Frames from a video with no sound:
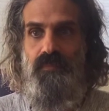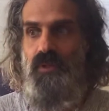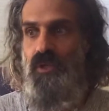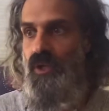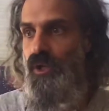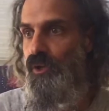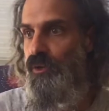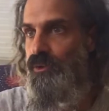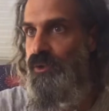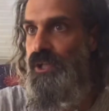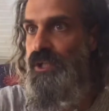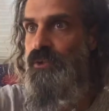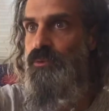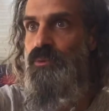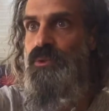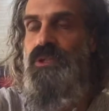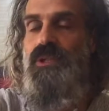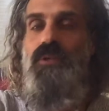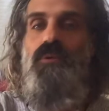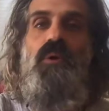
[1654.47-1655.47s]
Connect
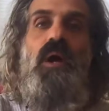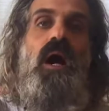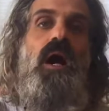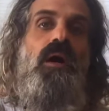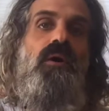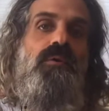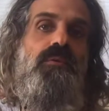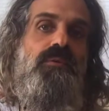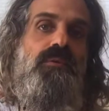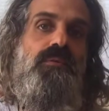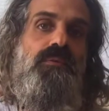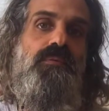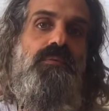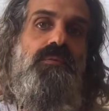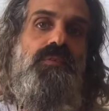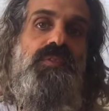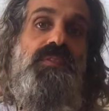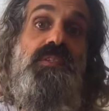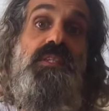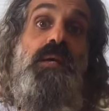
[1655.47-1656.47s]
with the ground.
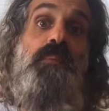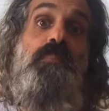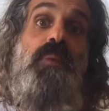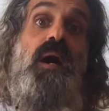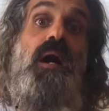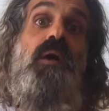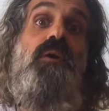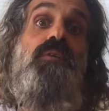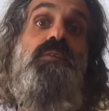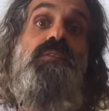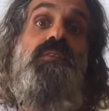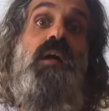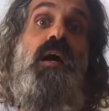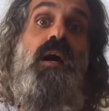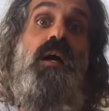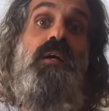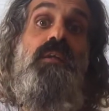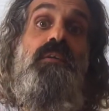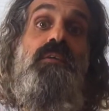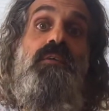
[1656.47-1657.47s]
Step
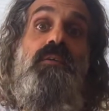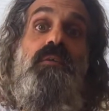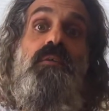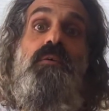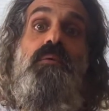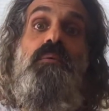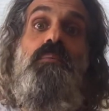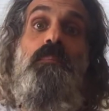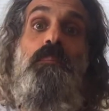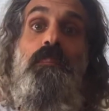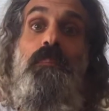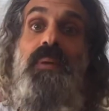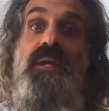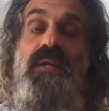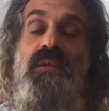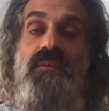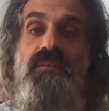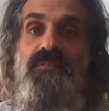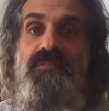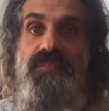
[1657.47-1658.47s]
outside,
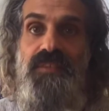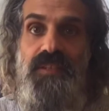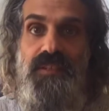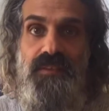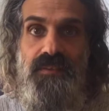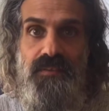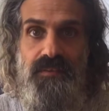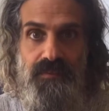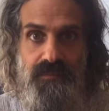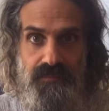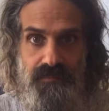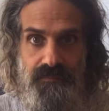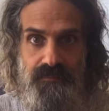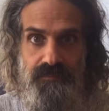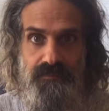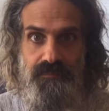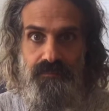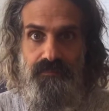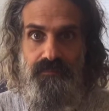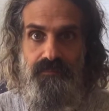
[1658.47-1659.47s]
bare feet.
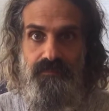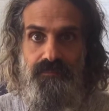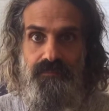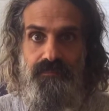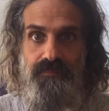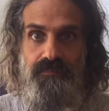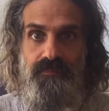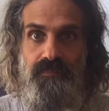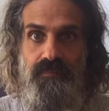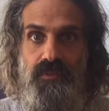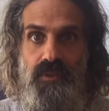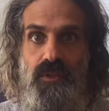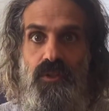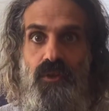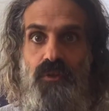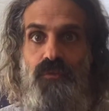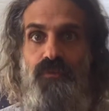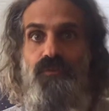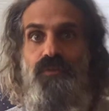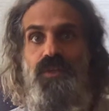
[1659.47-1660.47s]
Your
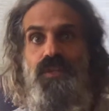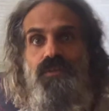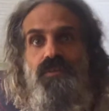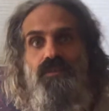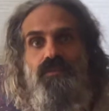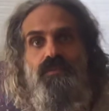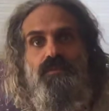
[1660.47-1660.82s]
feet